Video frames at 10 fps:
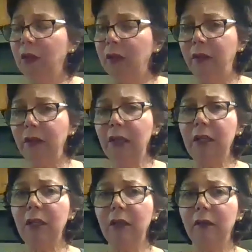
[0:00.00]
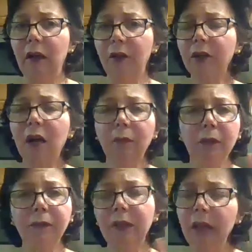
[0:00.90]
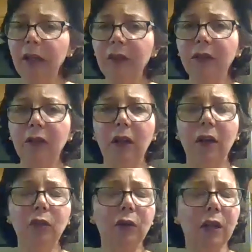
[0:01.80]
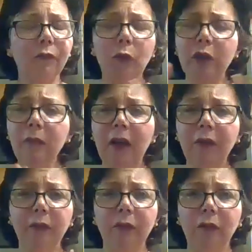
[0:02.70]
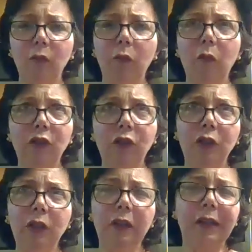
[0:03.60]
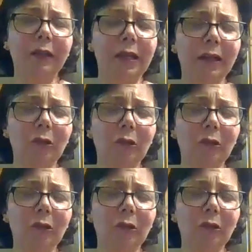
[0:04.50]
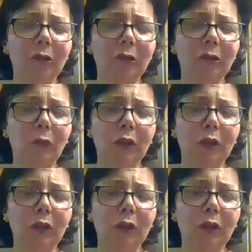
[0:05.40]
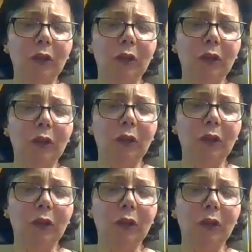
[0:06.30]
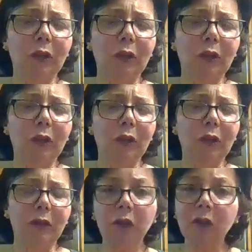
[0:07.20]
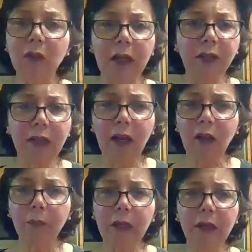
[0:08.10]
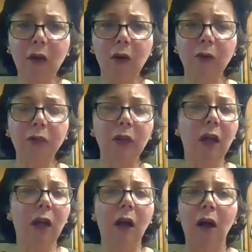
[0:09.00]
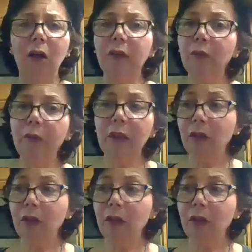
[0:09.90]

The other couple of things, you don't have to worry about what she did at the end with the jalapenos. It's just best with sliced jalapenos, a little bit of